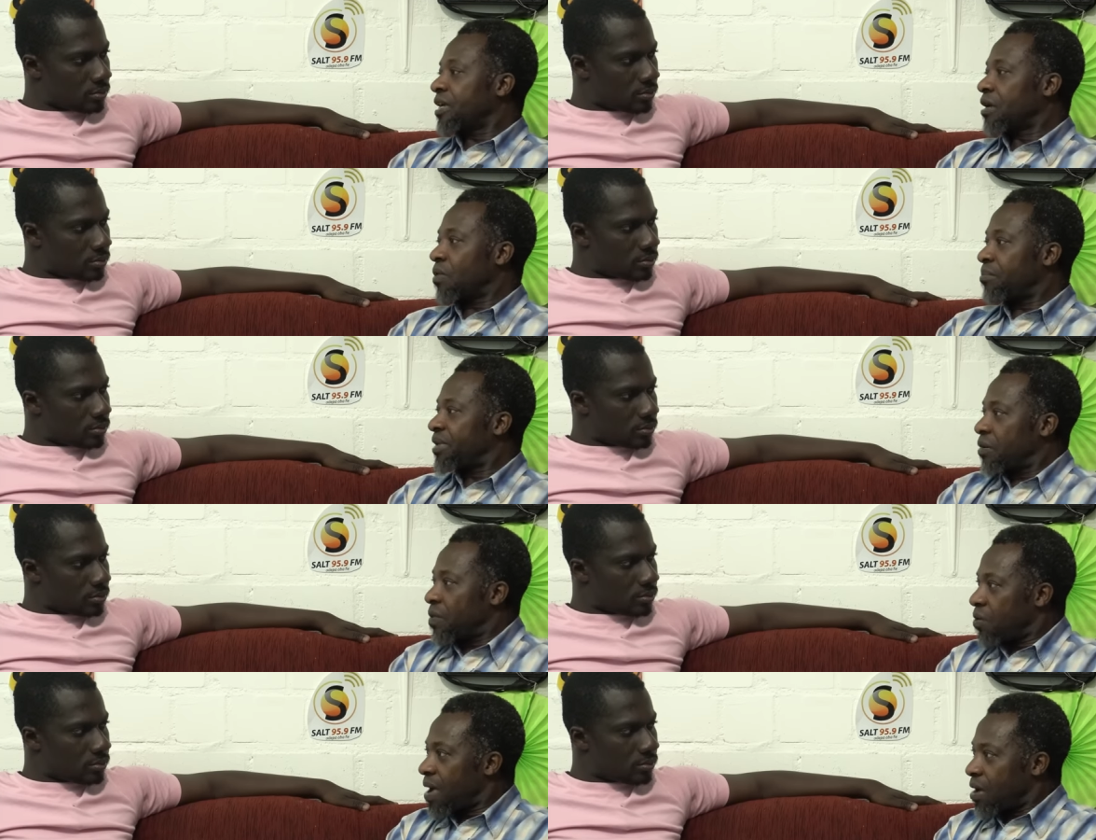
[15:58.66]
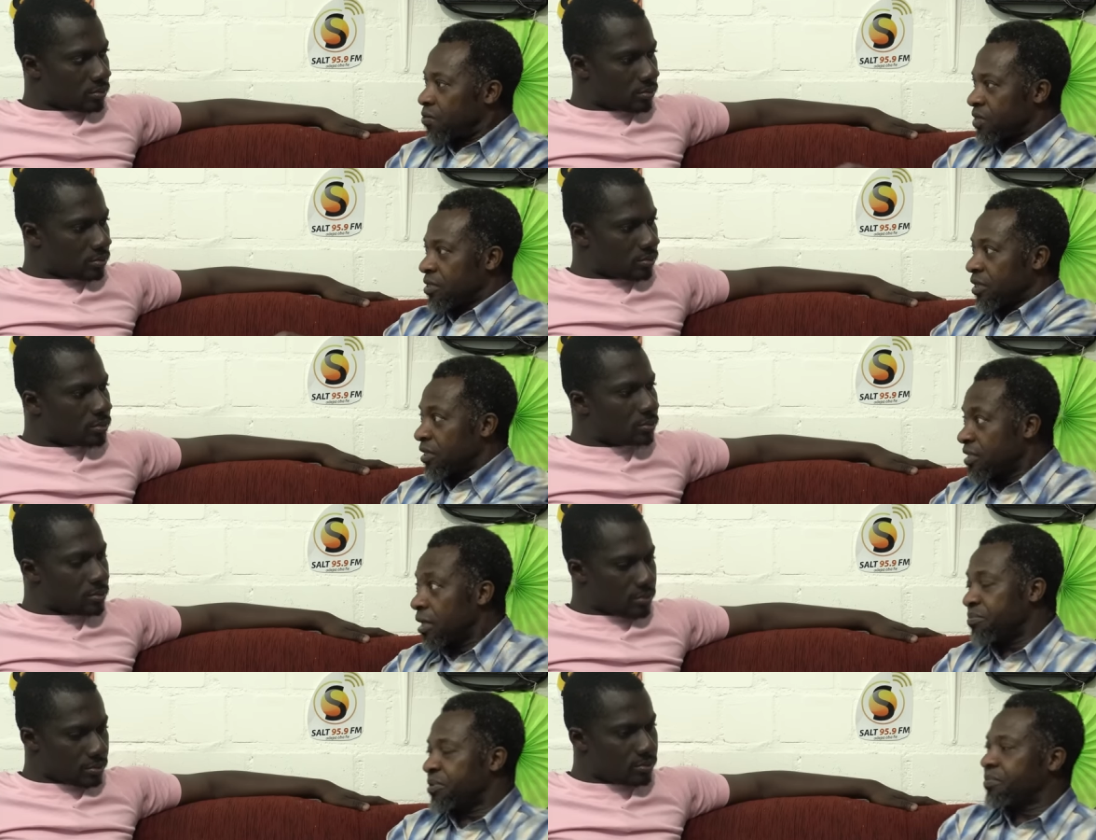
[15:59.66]
Speaker 1: that were brow qua when he
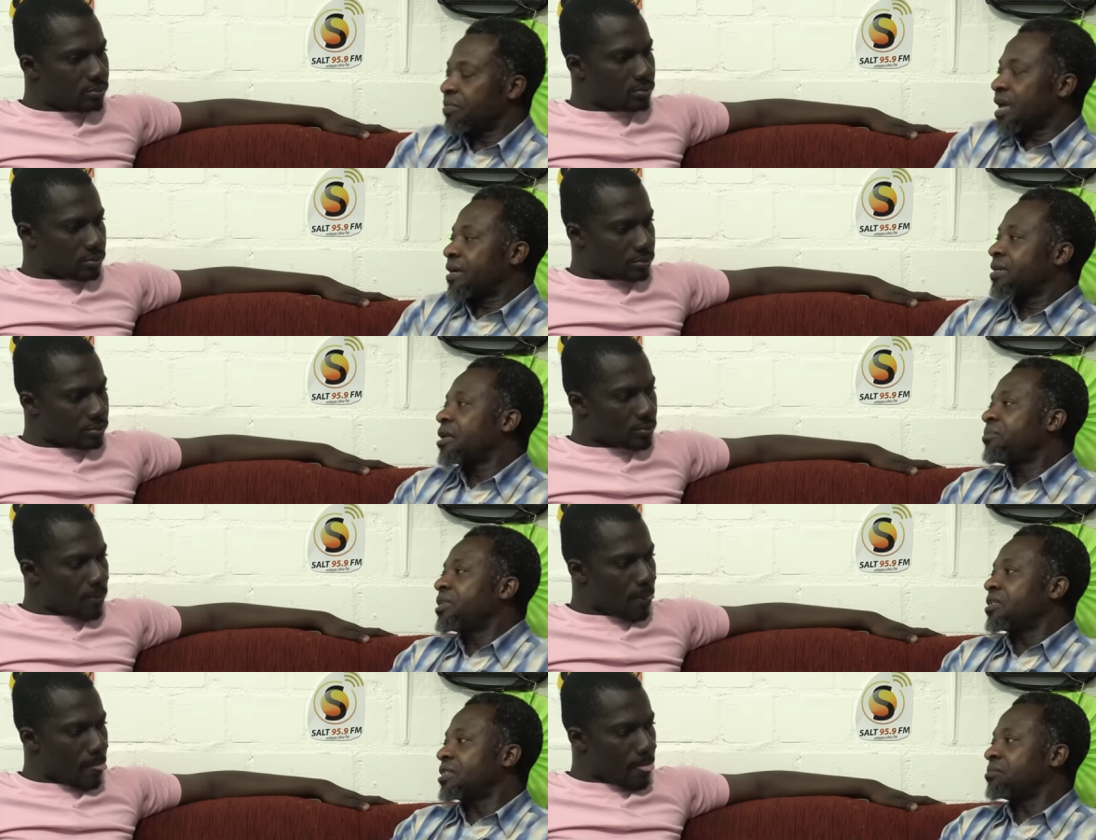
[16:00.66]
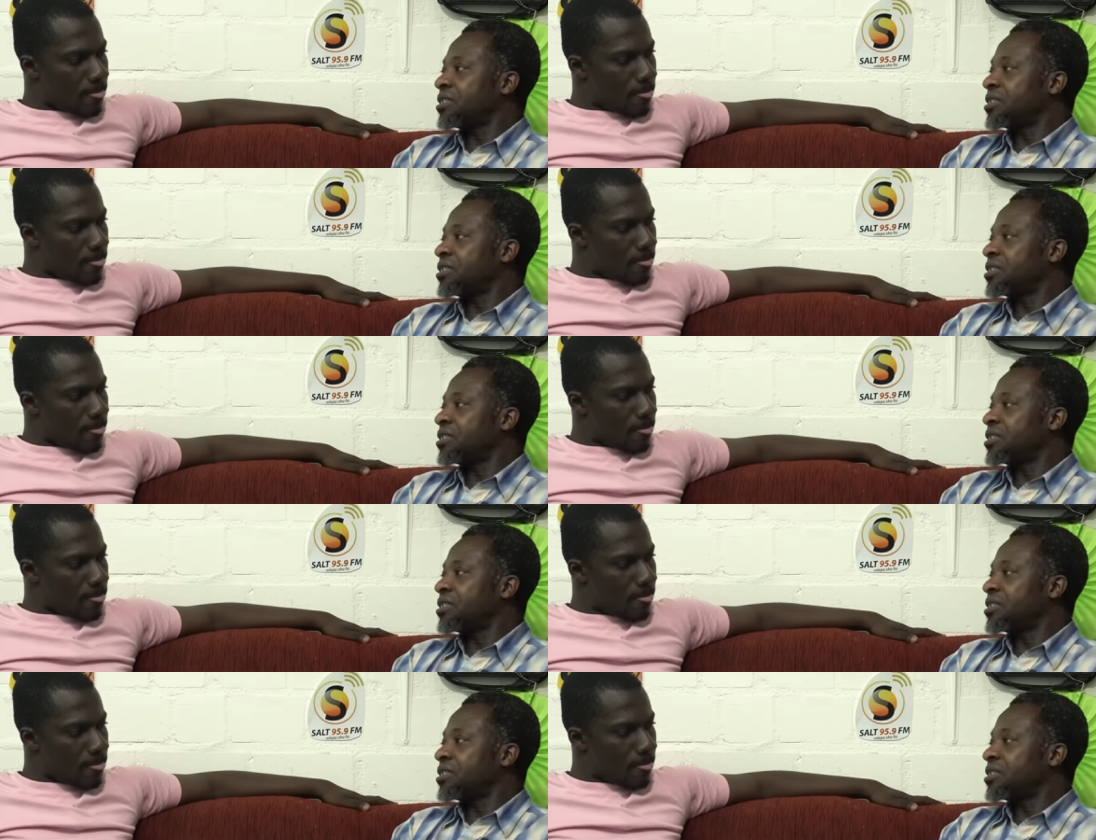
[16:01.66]
here beam, cacrabin it to